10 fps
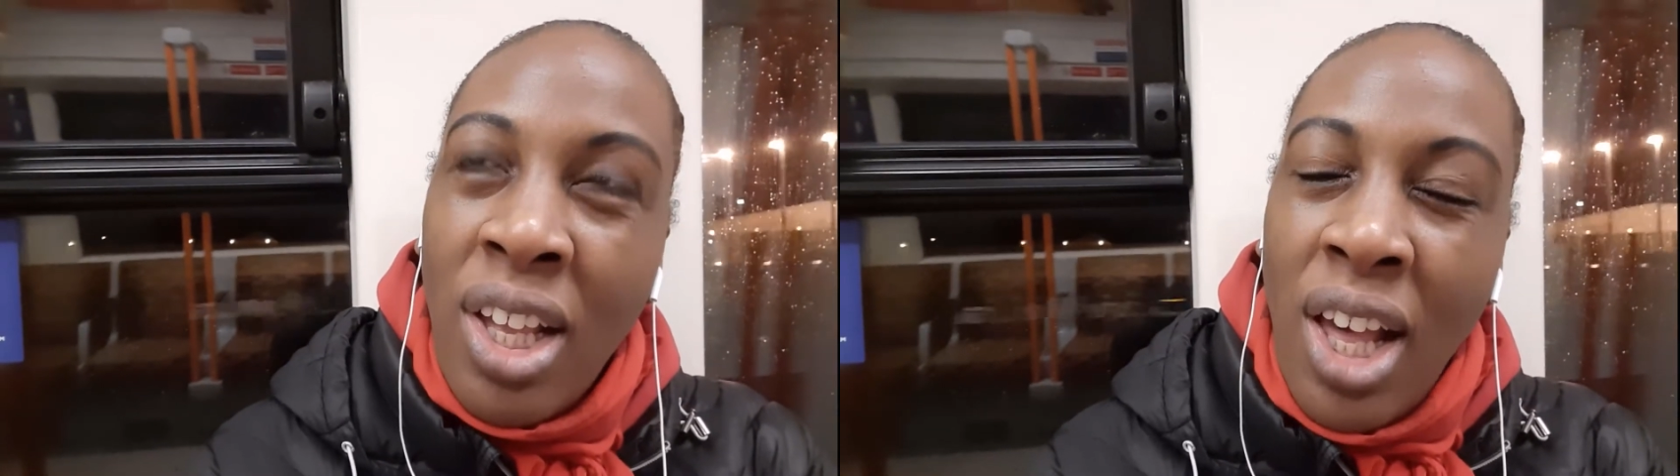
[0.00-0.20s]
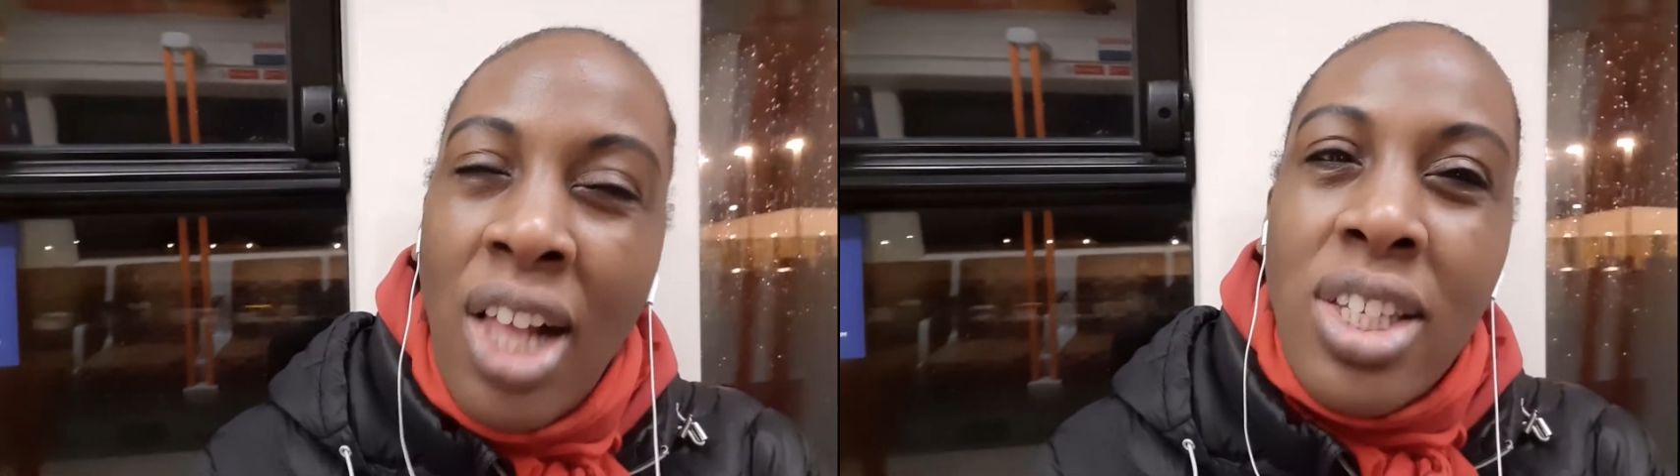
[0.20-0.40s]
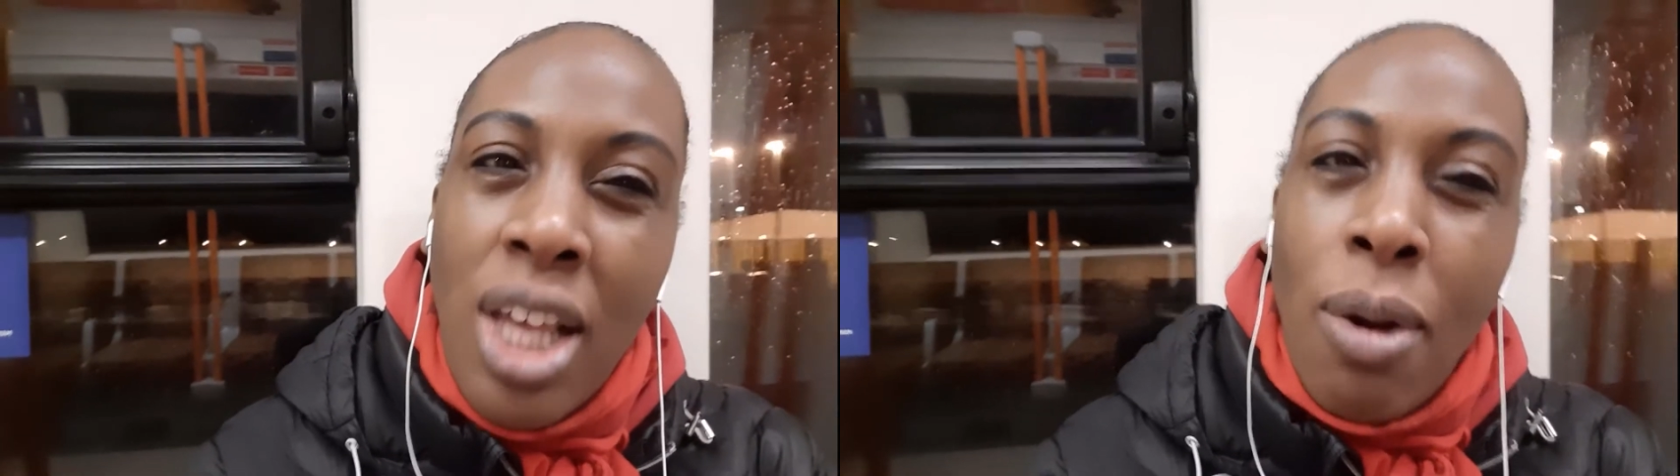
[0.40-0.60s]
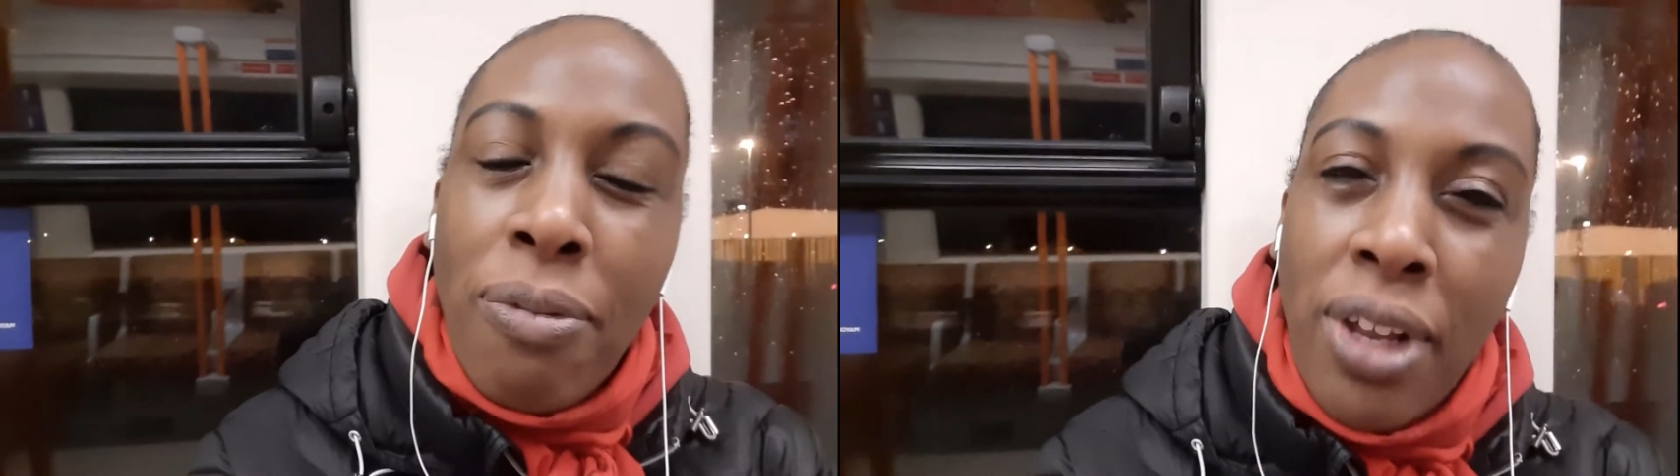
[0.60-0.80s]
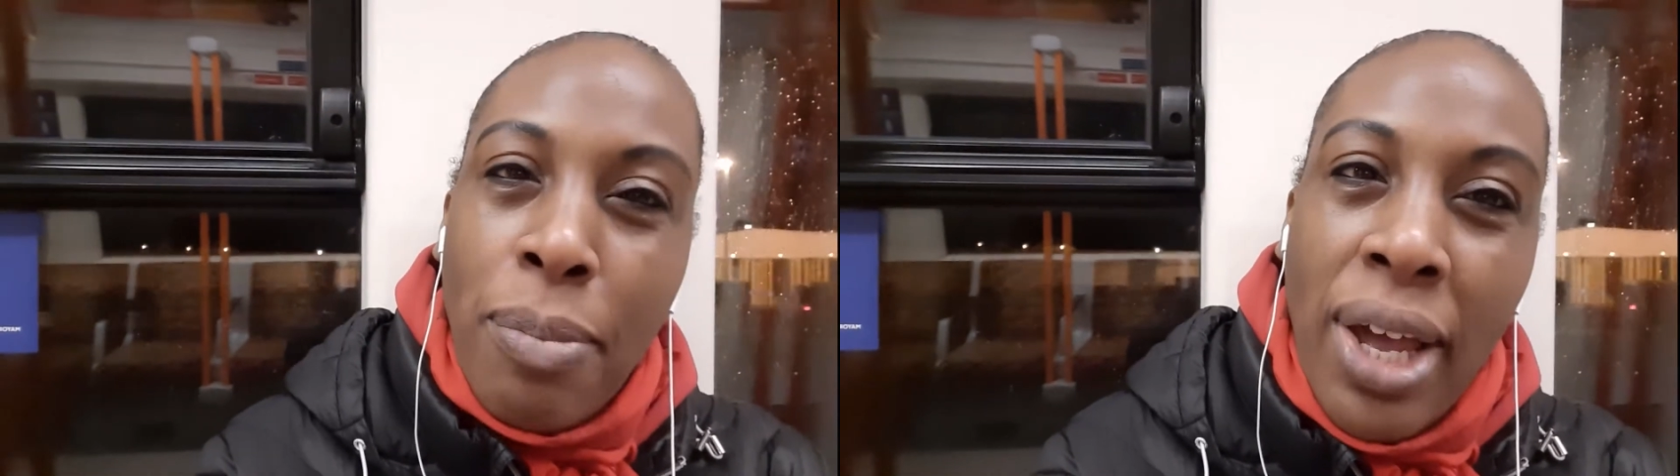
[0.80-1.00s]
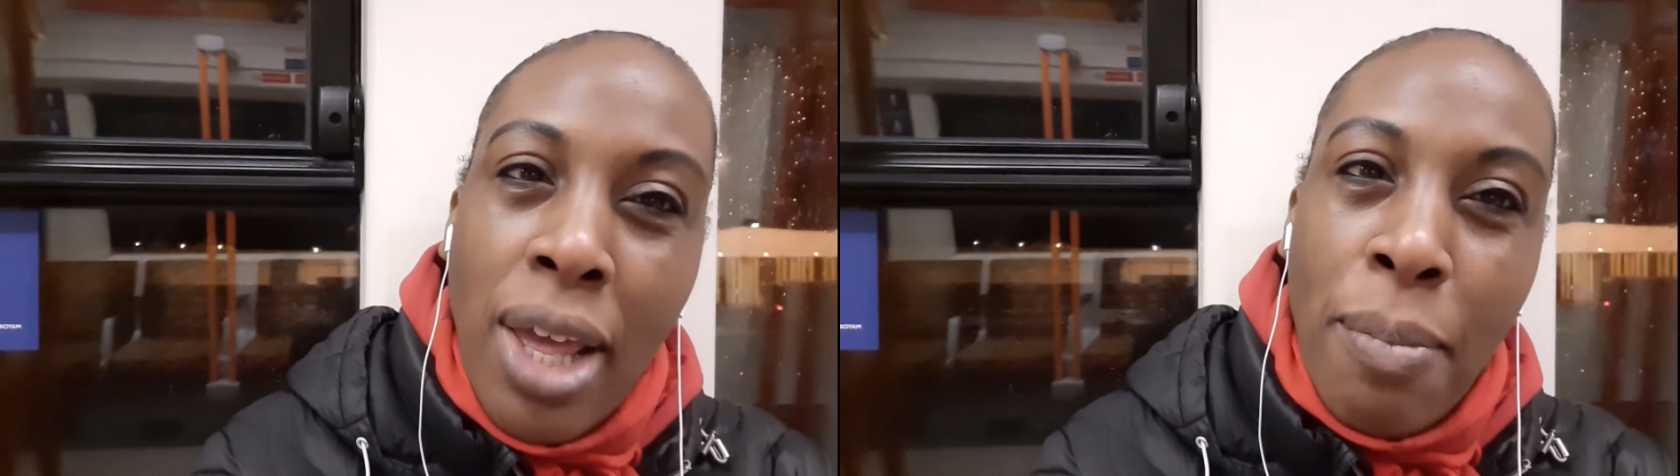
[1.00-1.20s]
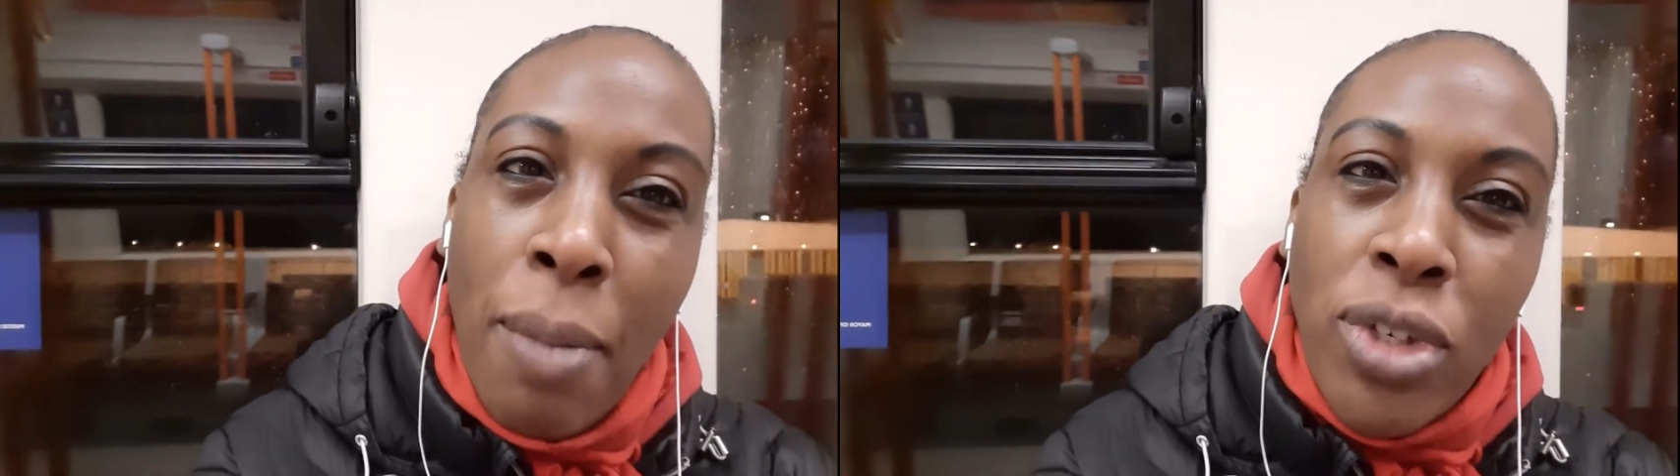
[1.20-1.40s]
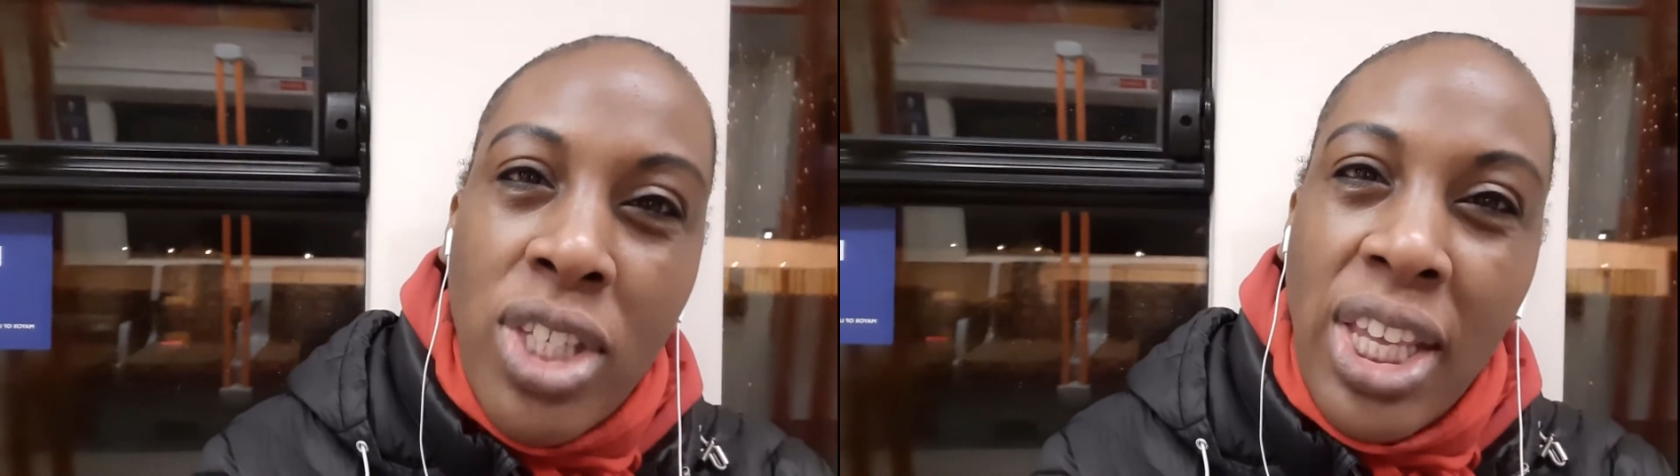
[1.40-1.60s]
I'll see how I feel about it. But
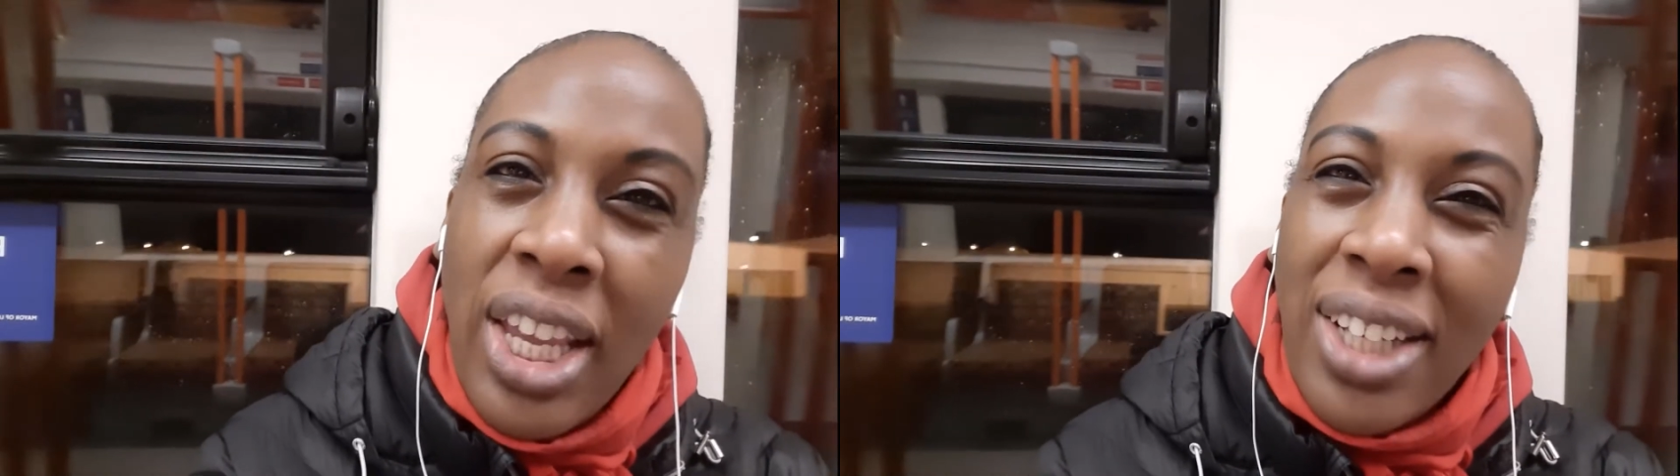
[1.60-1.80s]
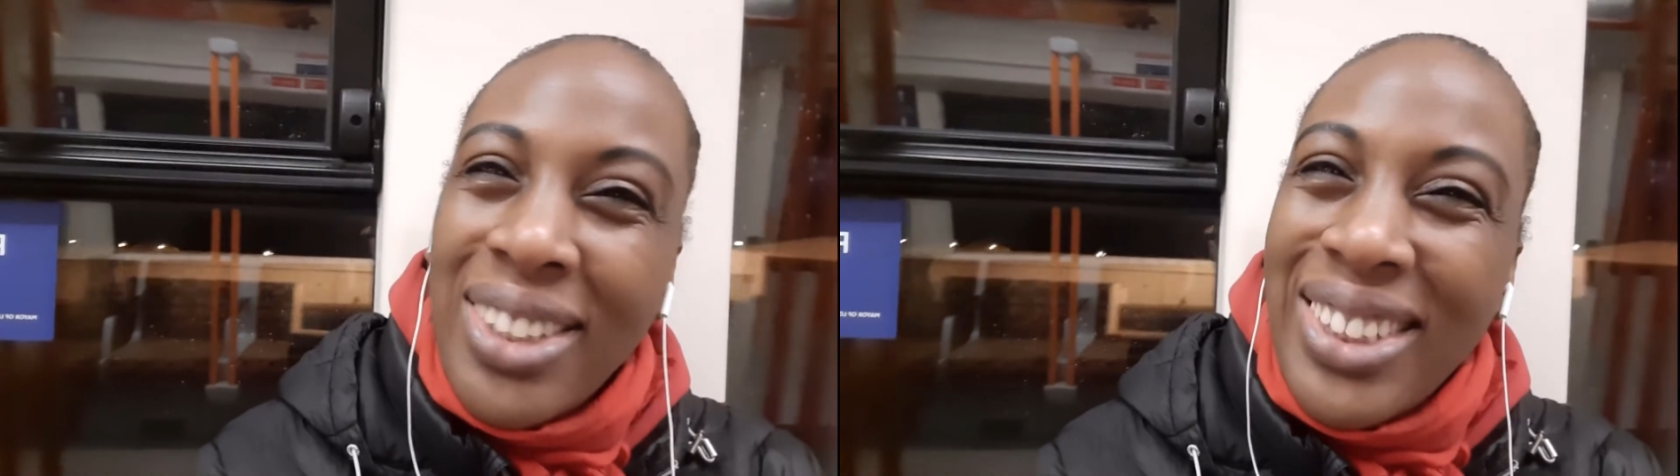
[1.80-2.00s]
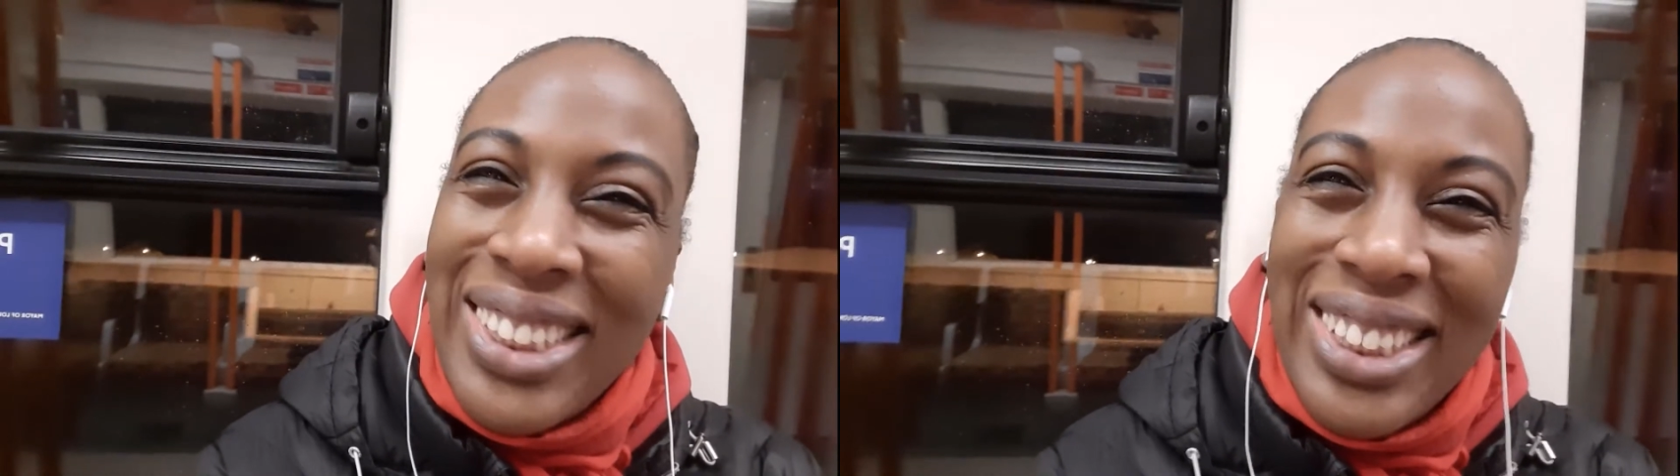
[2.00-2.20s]
I'm just thinking,